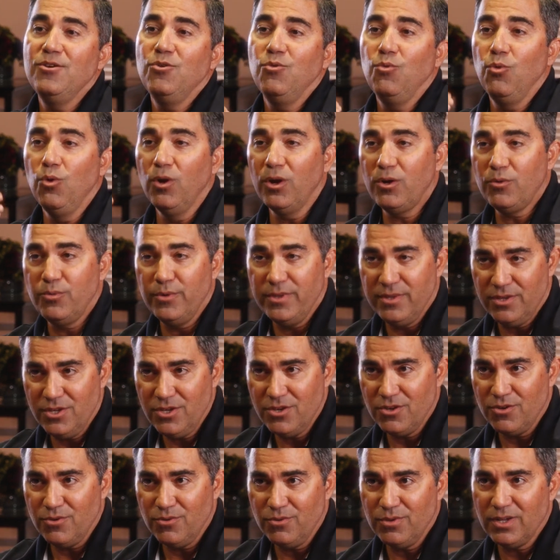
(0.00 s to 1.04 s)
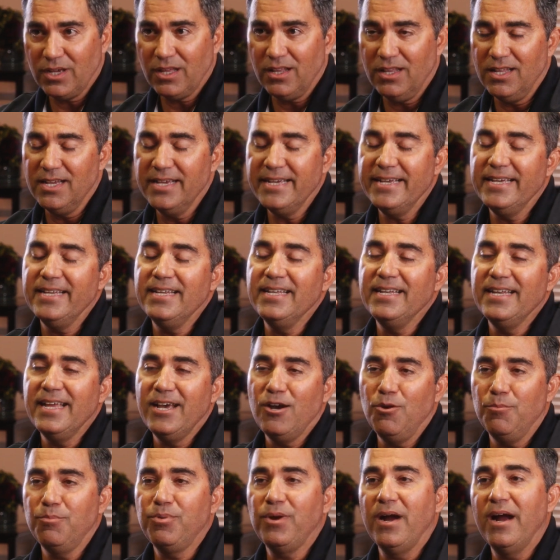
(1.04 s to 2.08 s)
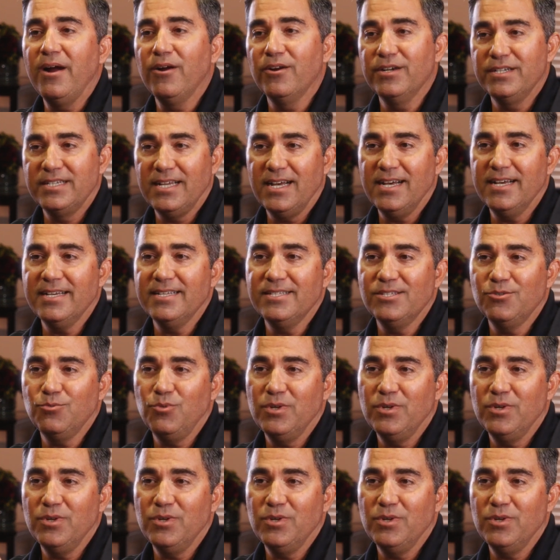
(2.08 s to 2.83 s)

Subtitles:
work with you, the client, and help prioritize